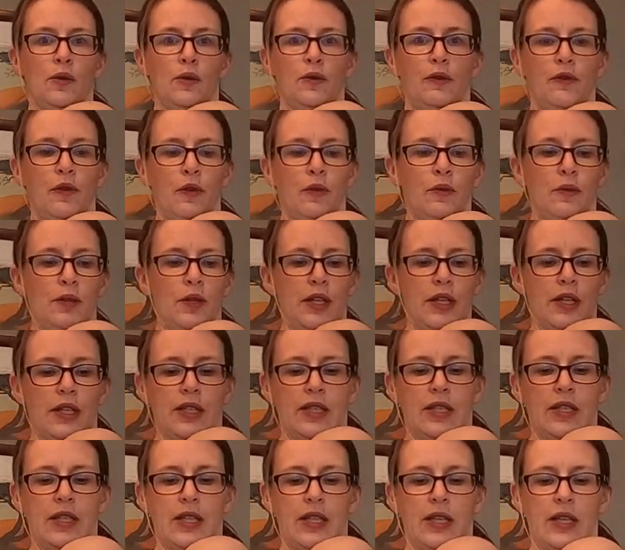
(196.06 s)
fold
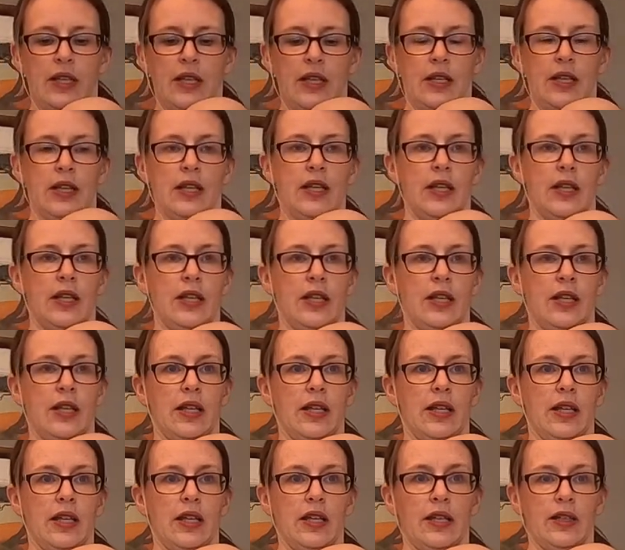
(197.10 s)
it
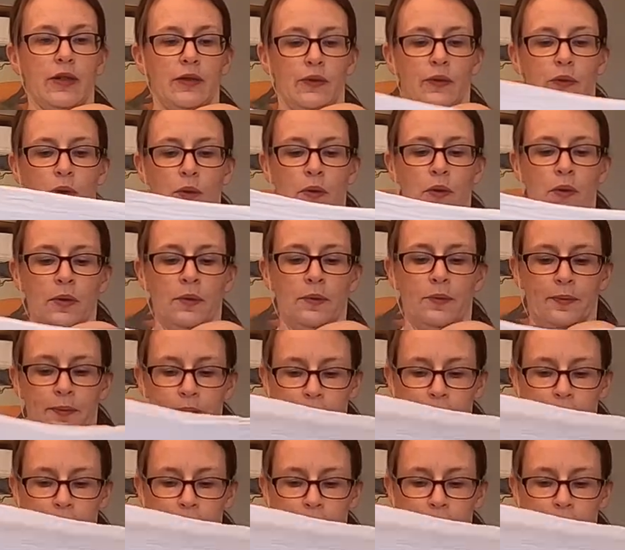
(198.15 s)
into 4